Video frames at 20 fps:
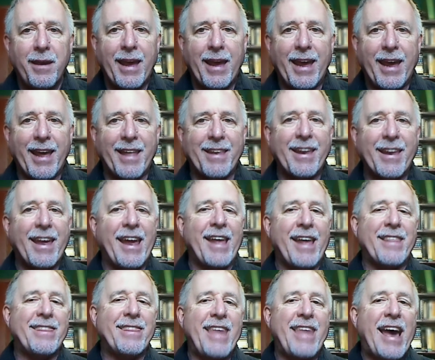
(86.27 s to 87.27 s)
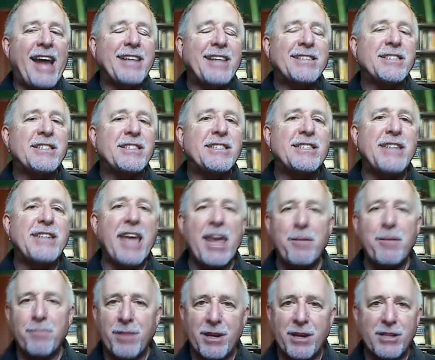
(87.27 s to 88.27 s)
And that
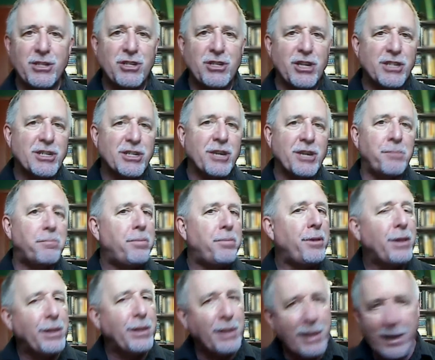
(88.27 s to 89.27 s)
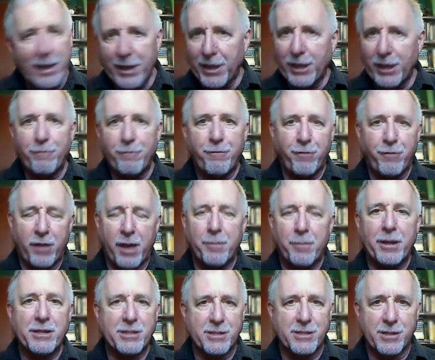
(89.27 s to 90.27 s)
statement just completely
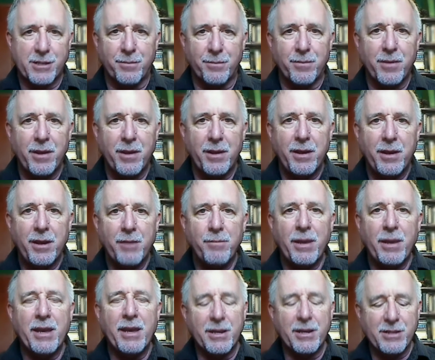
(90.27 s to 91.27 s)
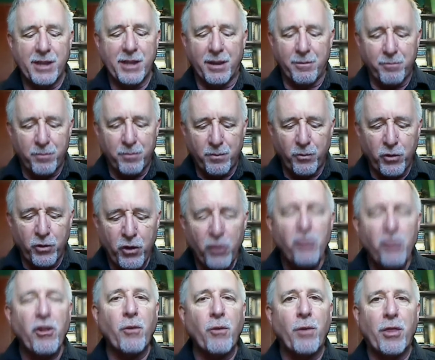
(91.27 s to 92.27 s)
flummoxed them, because
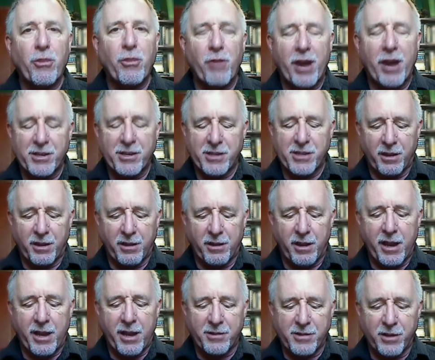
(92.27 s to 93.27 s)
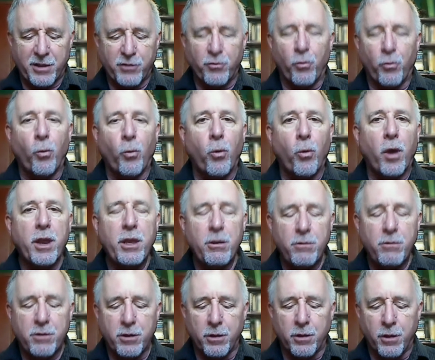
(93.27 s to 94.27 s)
usually what they're asked is, what do
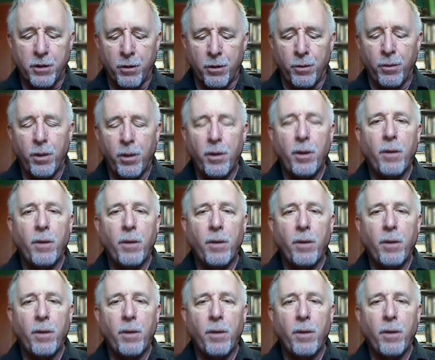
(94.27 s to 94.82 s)
you do?